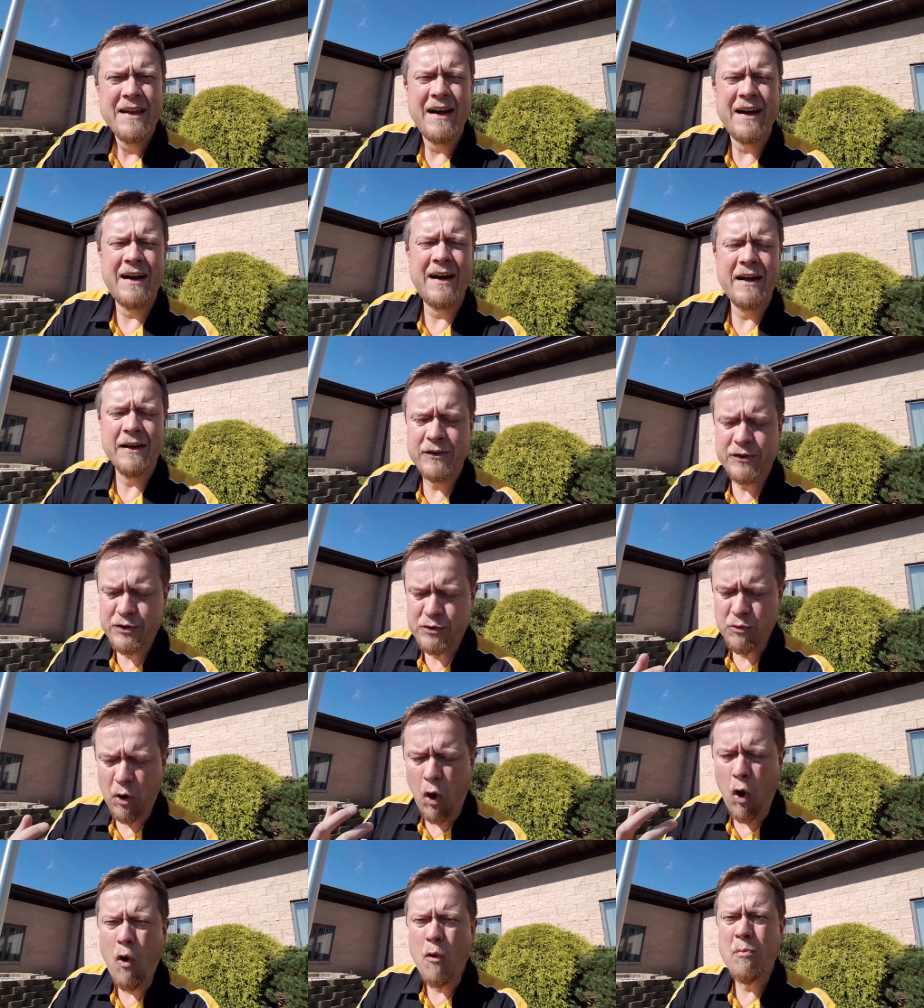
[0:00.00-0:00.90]
uh,
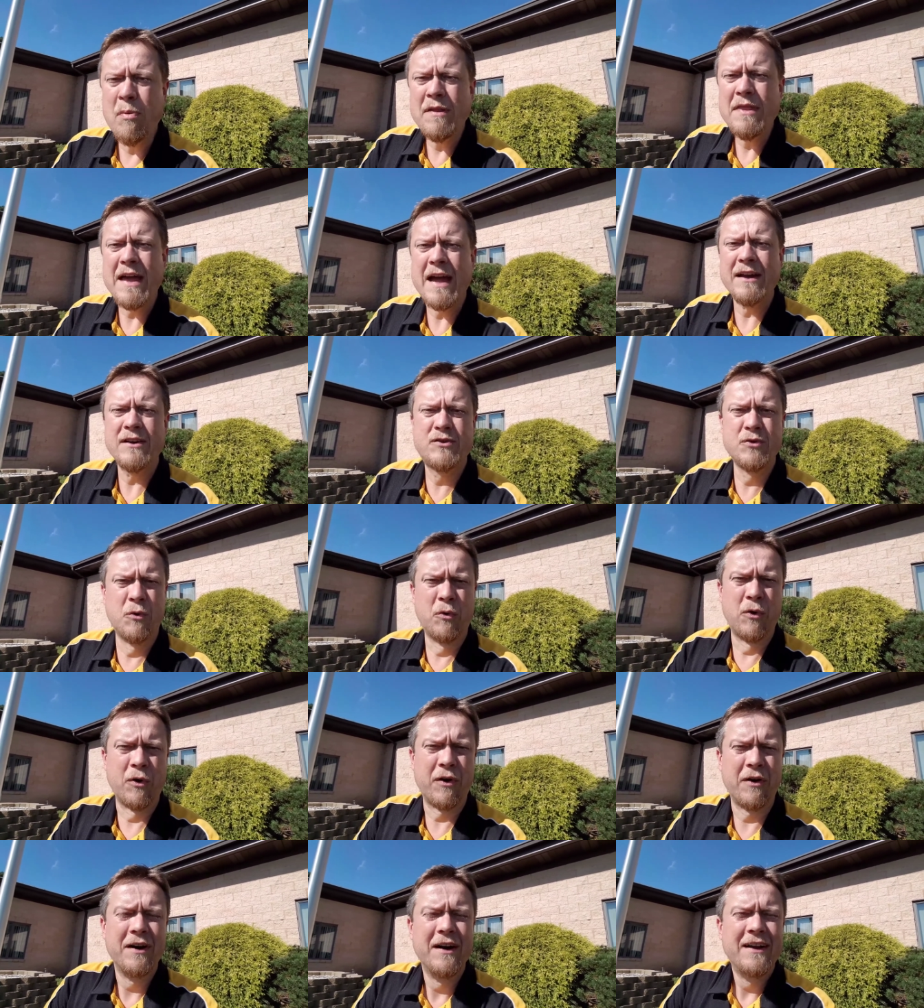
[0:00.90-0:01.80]
to open that
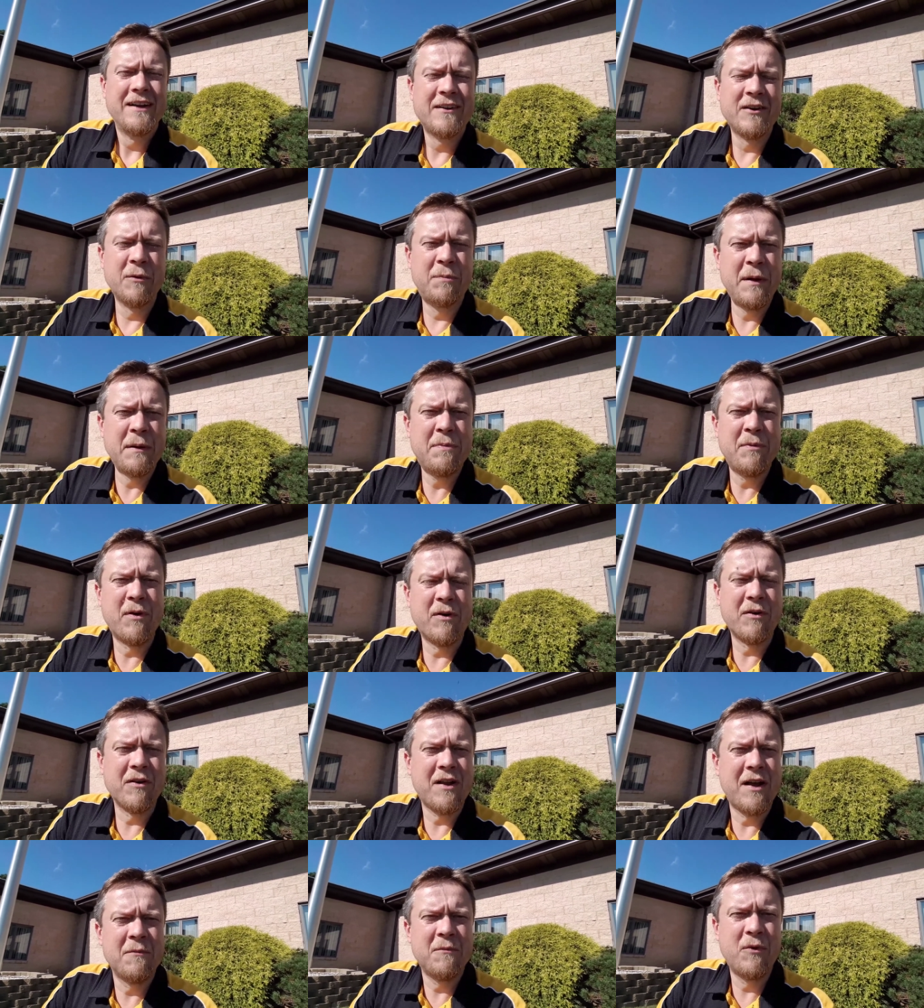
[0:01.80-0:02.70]
door. You know, people are
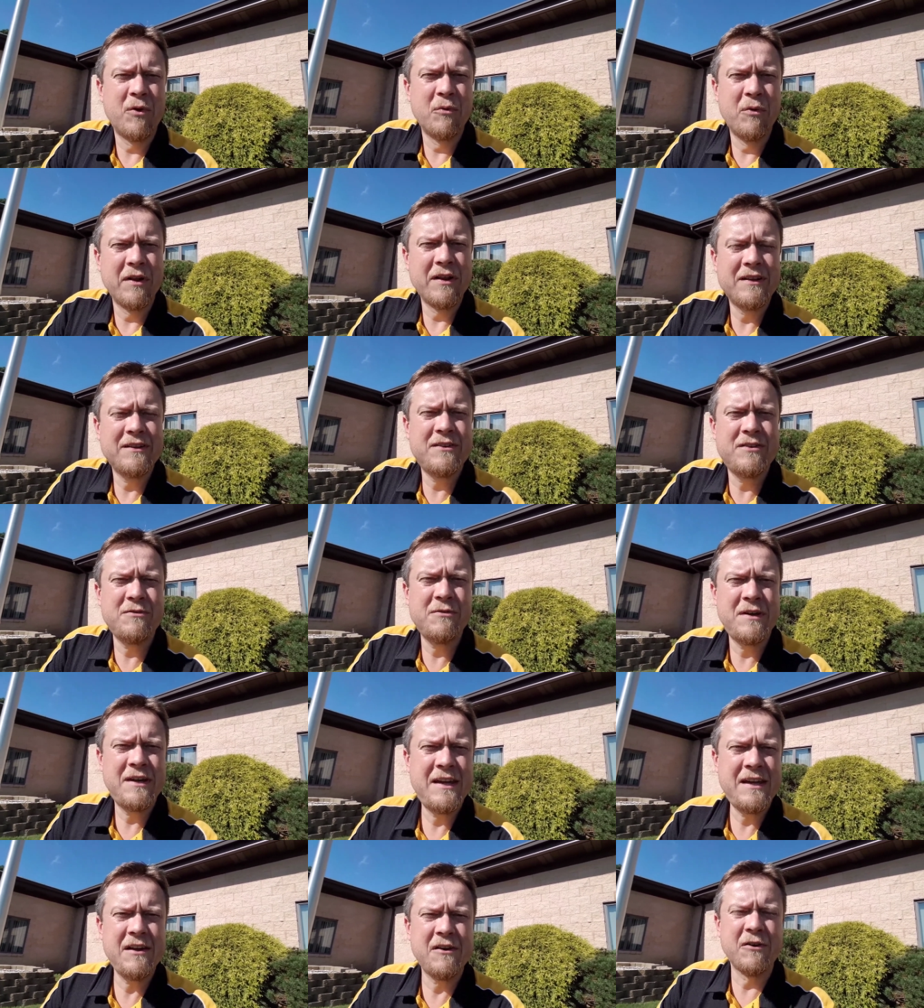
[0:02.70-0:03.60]
a lot more willing to
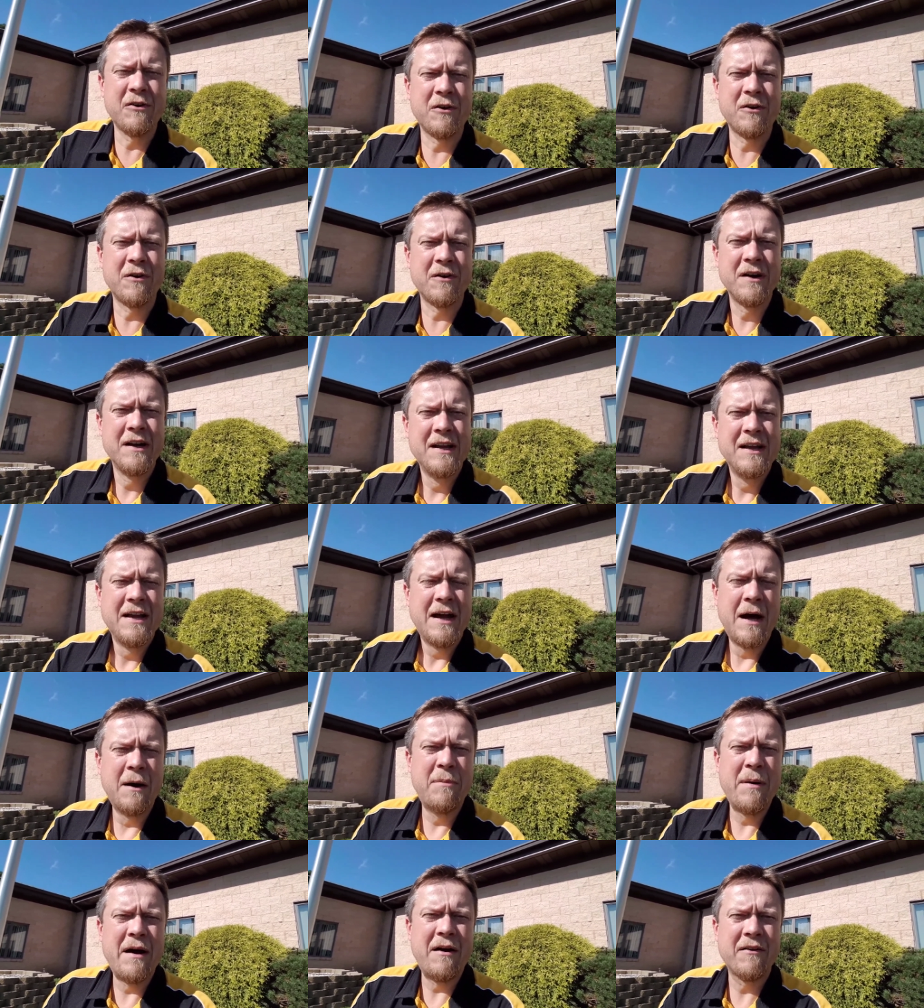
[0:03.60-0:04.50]
hear
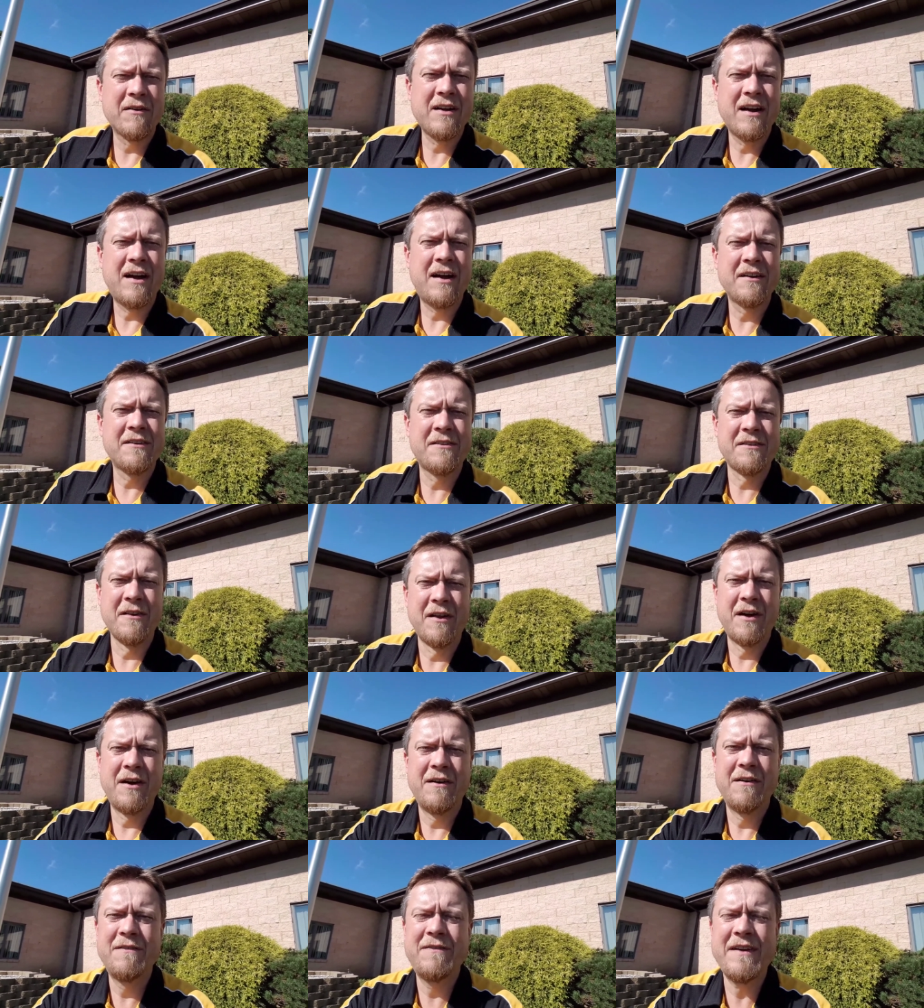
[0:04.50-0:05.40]
about God's
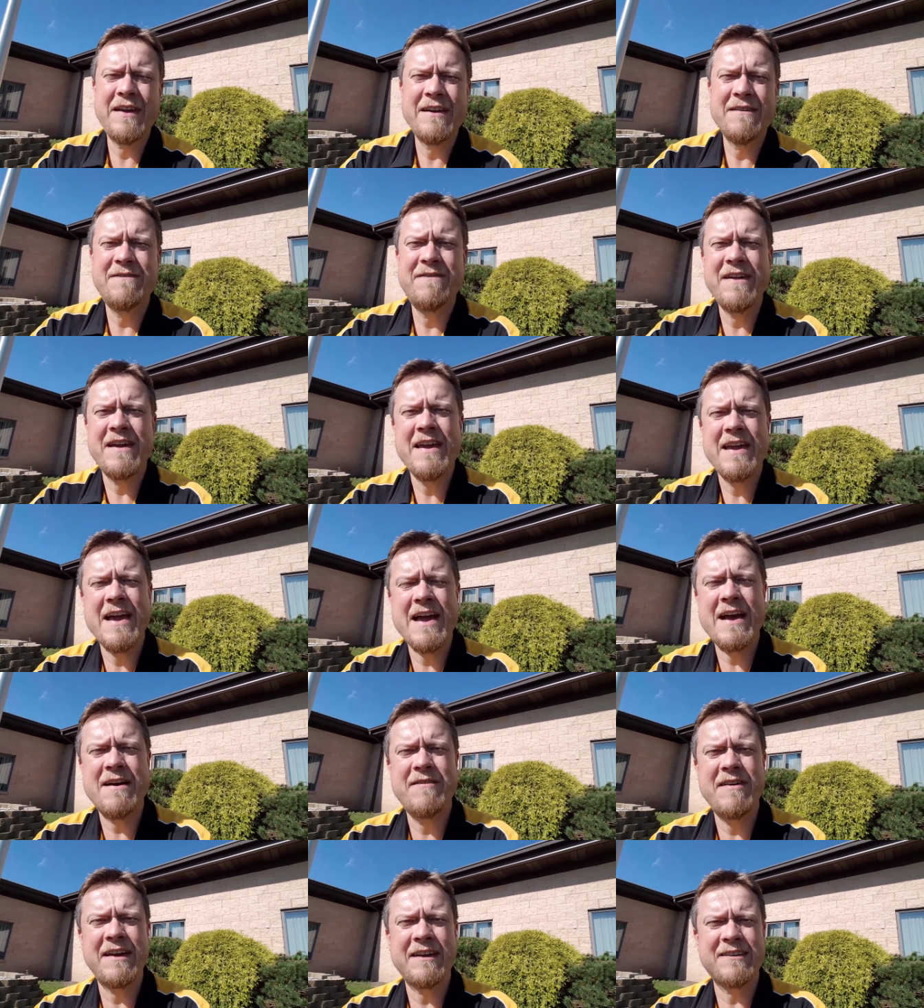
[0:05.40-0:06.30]
love if they
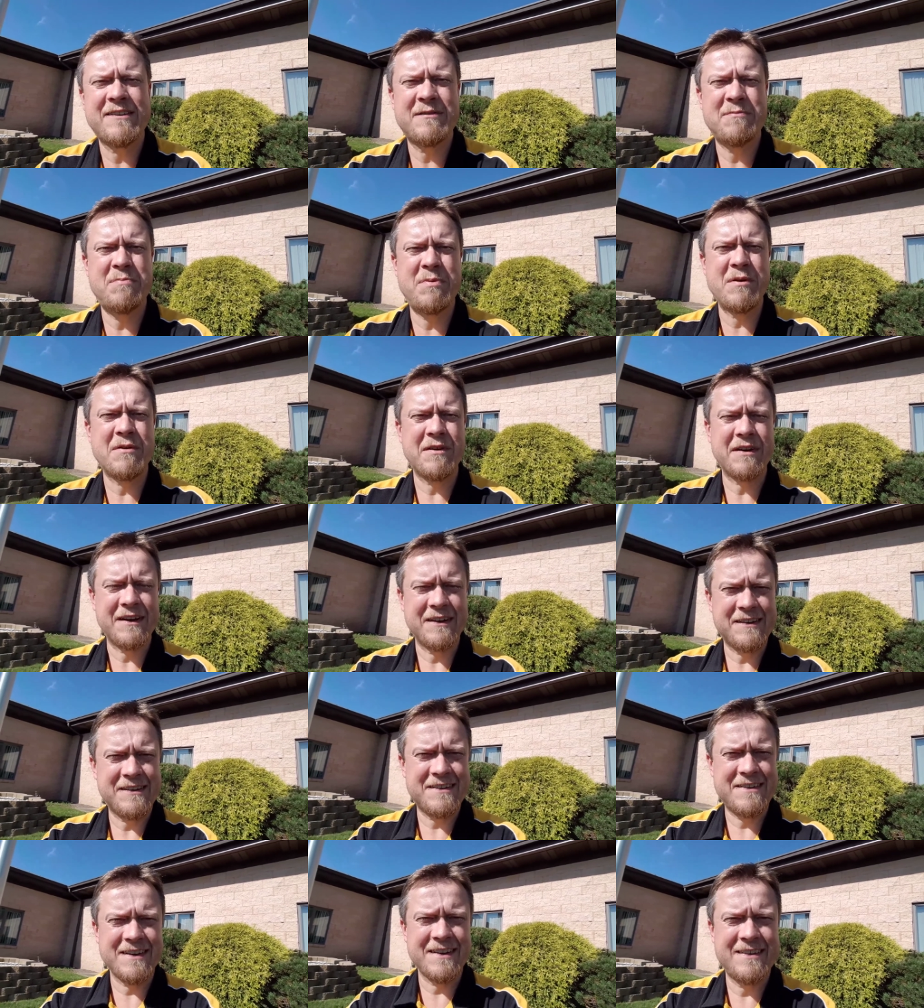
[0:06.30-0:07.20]
have
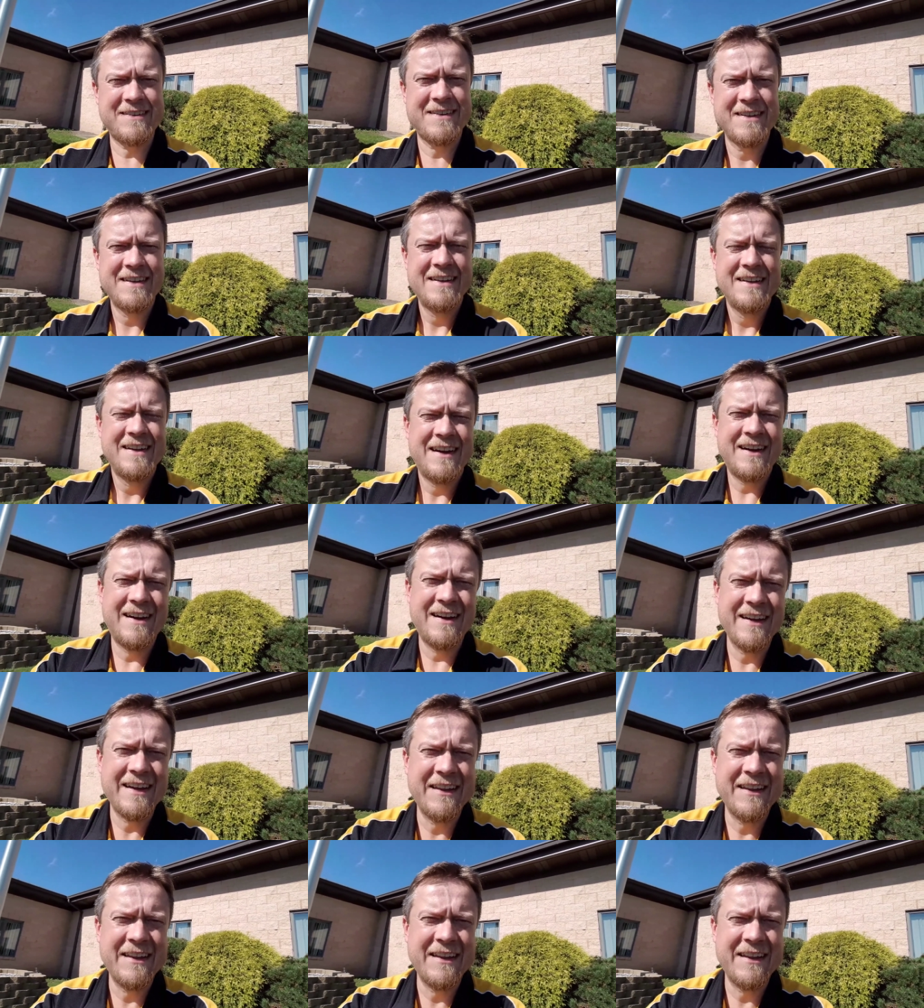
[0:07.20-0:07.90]
experienced it uh,